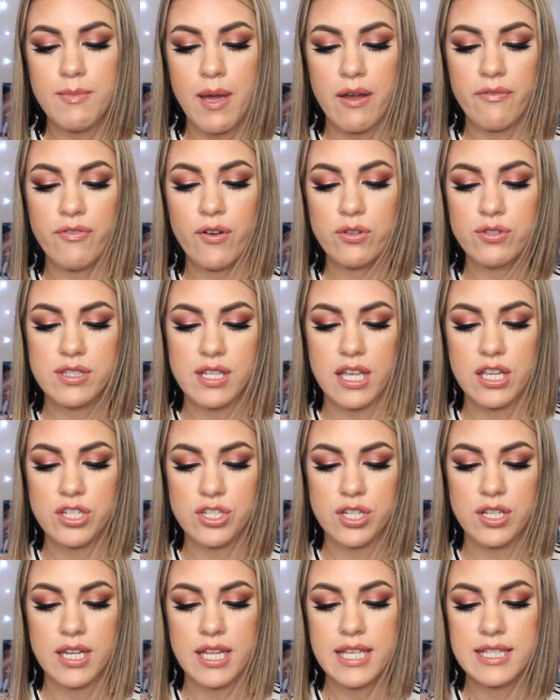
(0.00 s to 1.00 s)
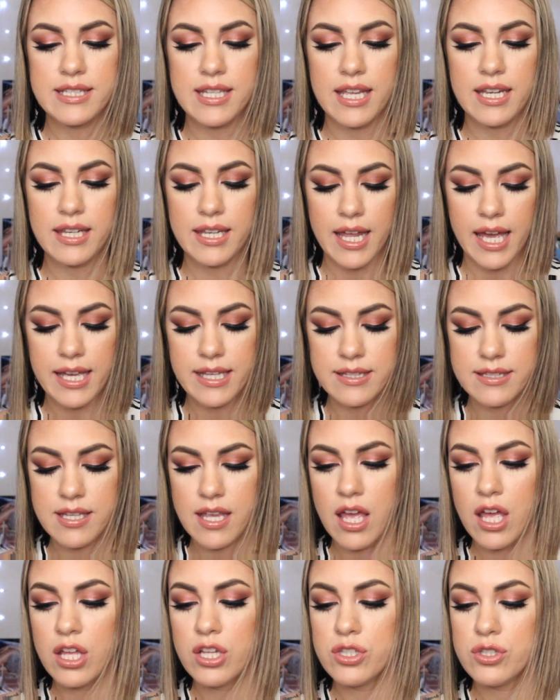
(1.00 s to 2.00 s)
Matte Foundation is a light
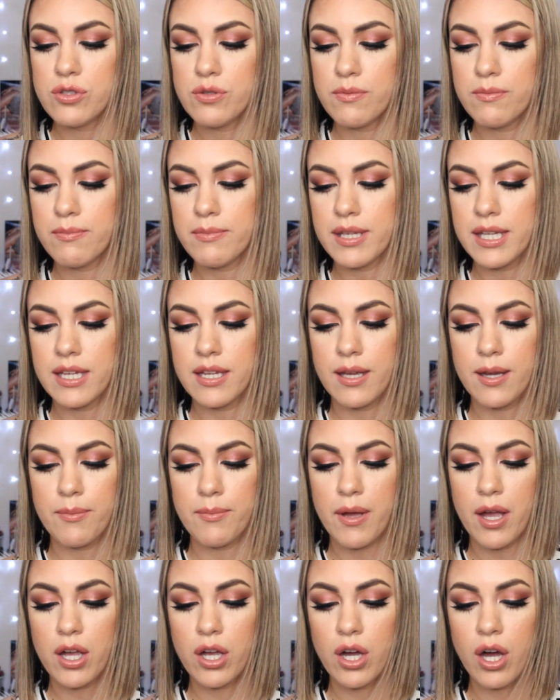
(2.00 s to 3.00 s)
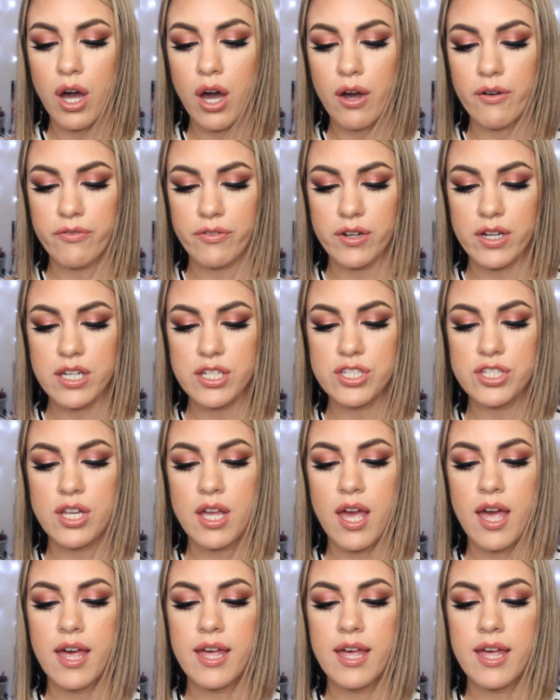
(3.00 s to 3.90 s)
to medium coverage.